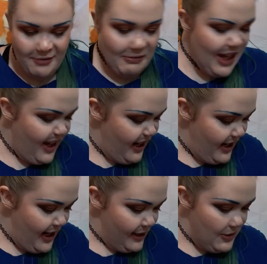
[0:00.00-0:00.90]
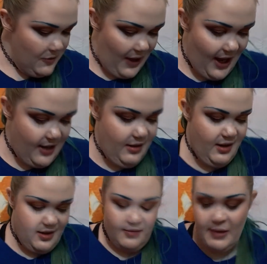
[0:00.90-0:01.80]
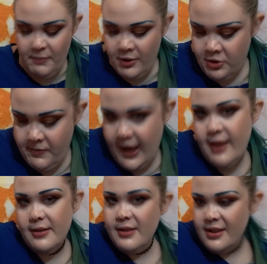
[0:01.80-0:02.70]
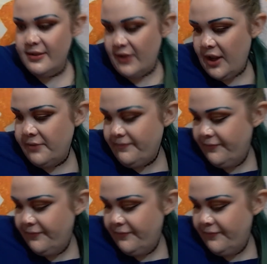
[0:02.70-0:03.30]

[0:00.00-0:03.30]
Why didn't I do that? Yeah, just wipe it on your pants. That's fine.